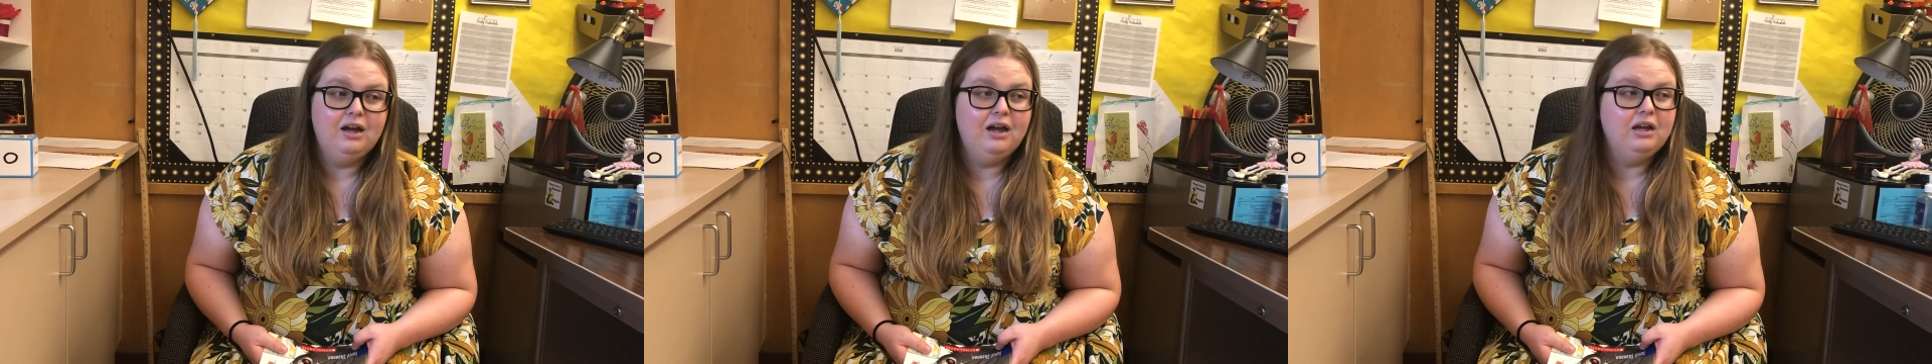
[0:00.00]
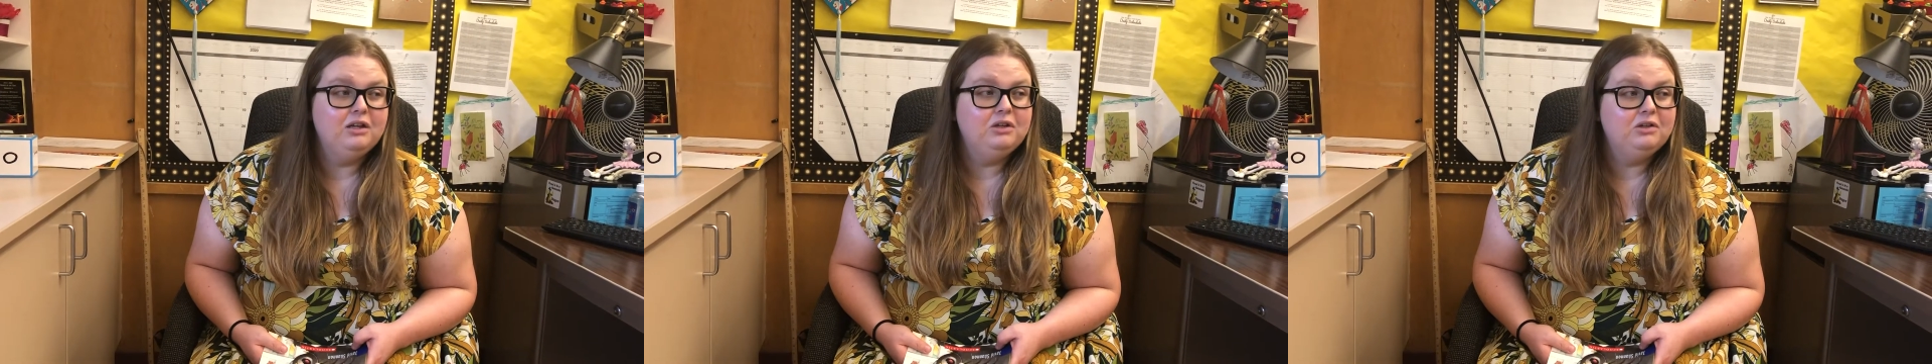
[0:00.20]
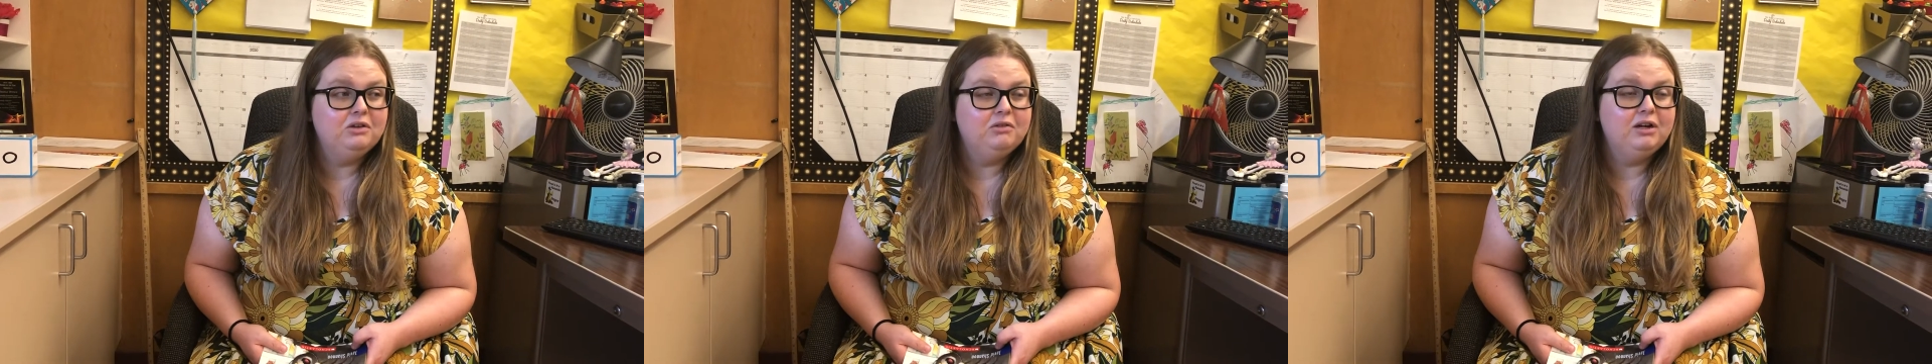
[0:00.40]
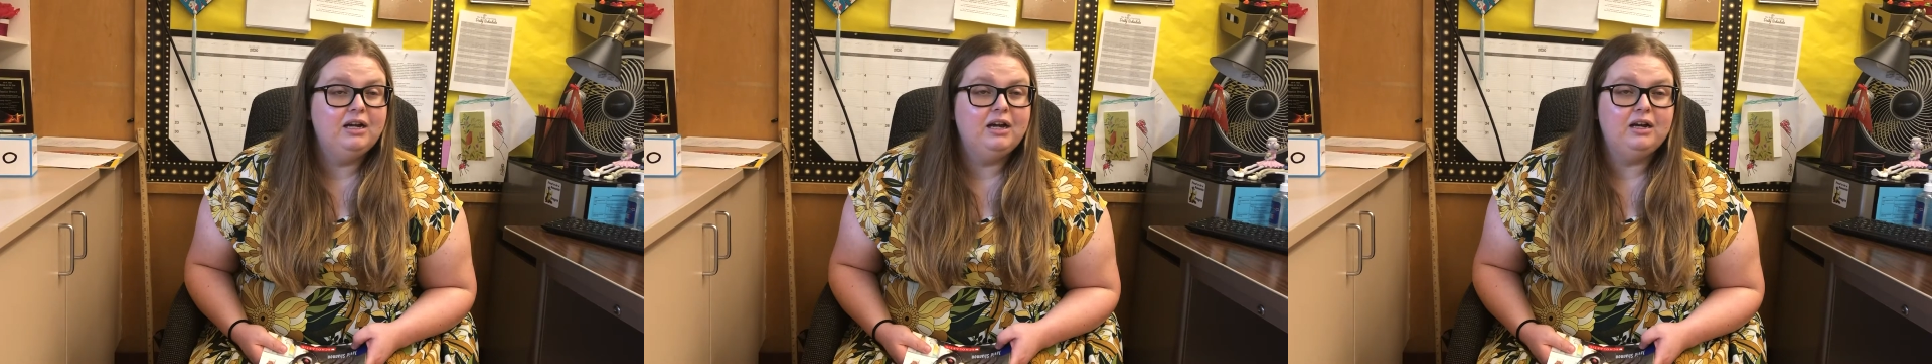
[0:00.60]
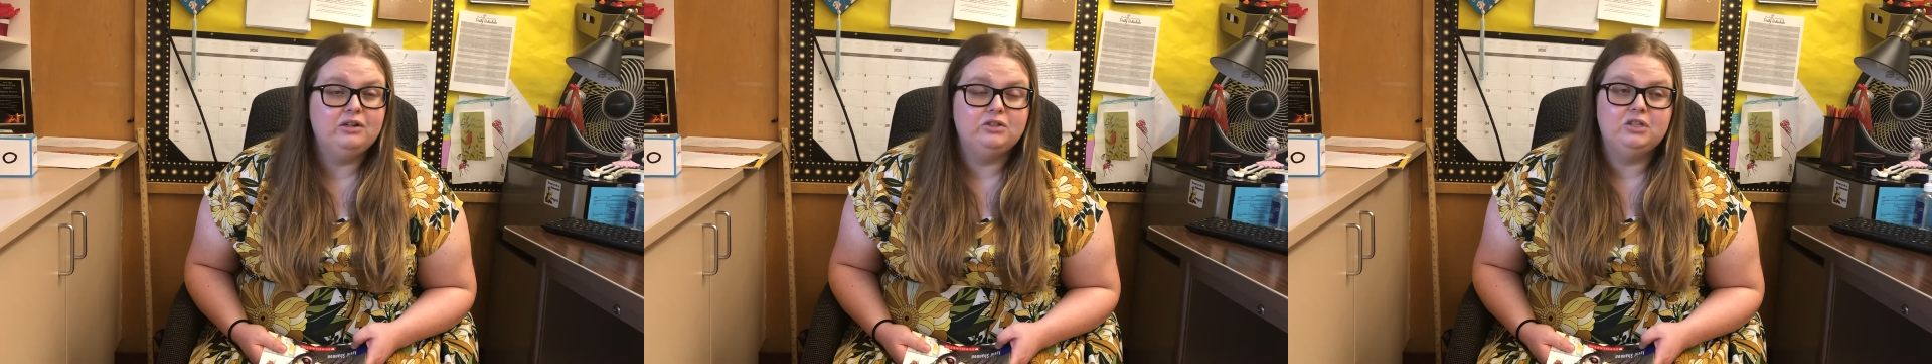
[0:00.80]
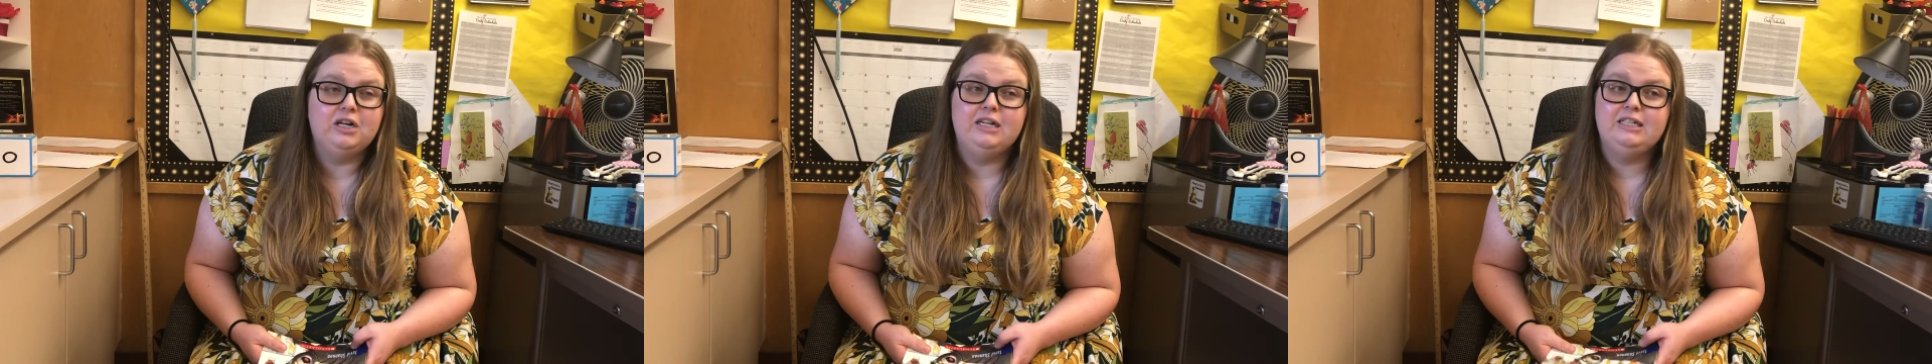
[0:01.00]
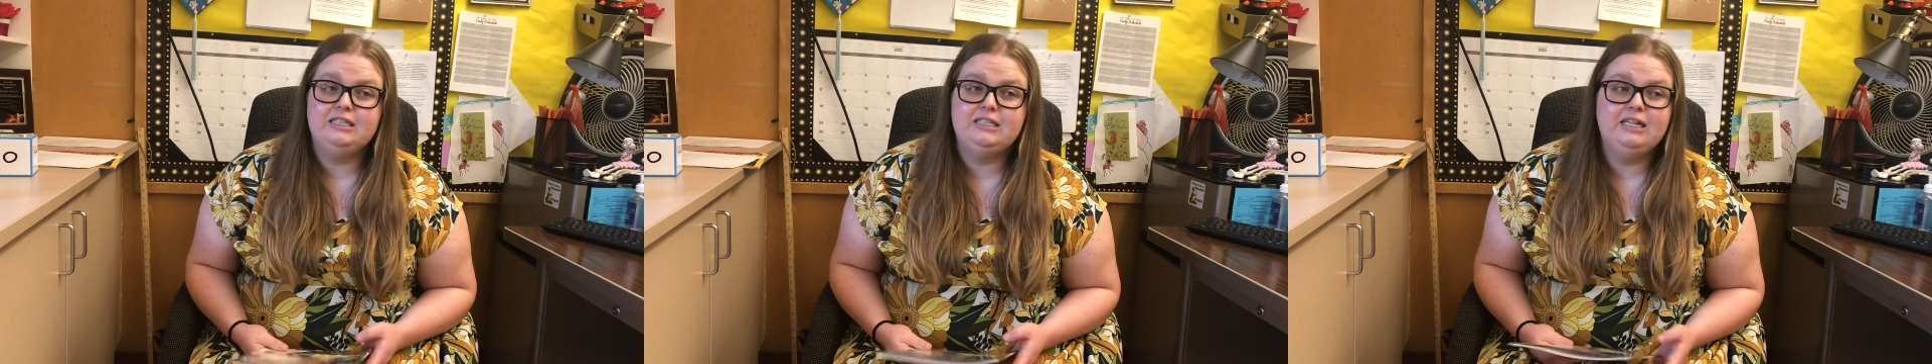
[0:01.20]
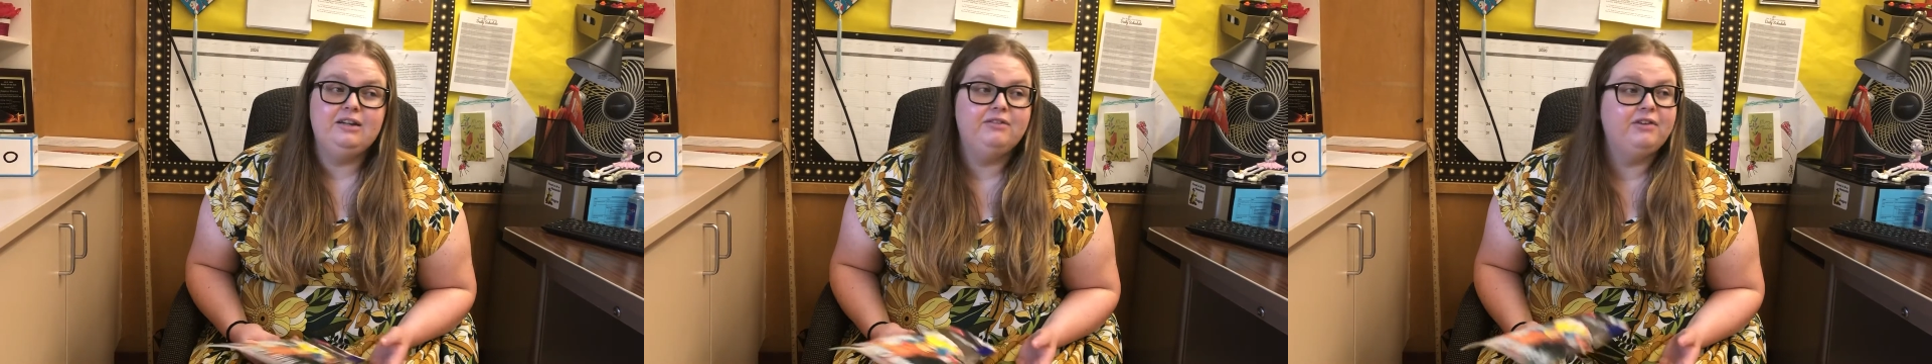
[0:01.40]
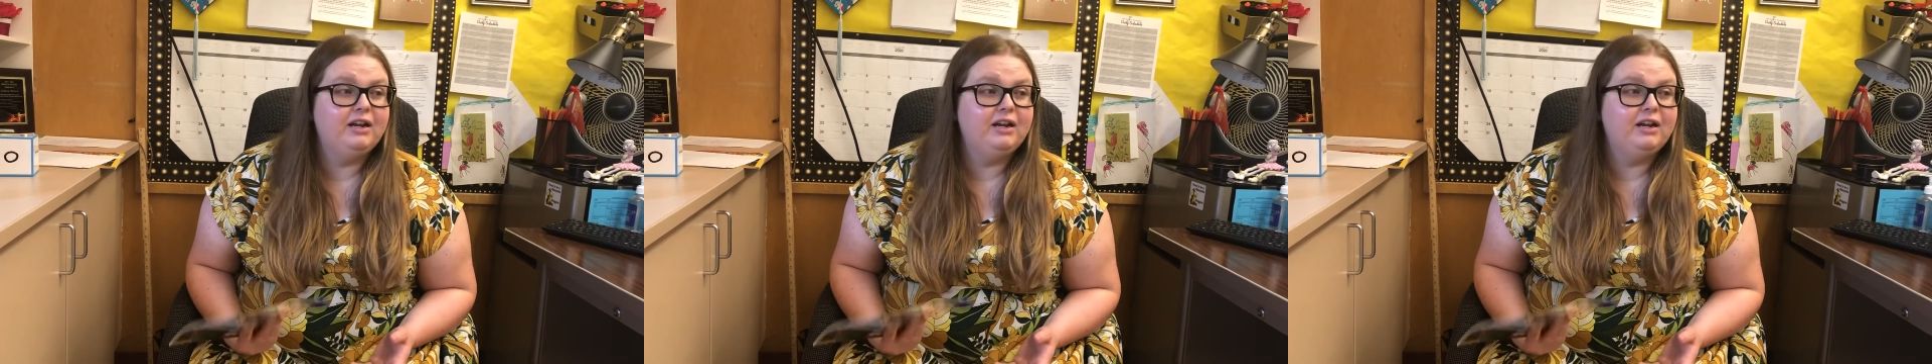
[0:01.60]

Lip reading: you know what? I'll try to see if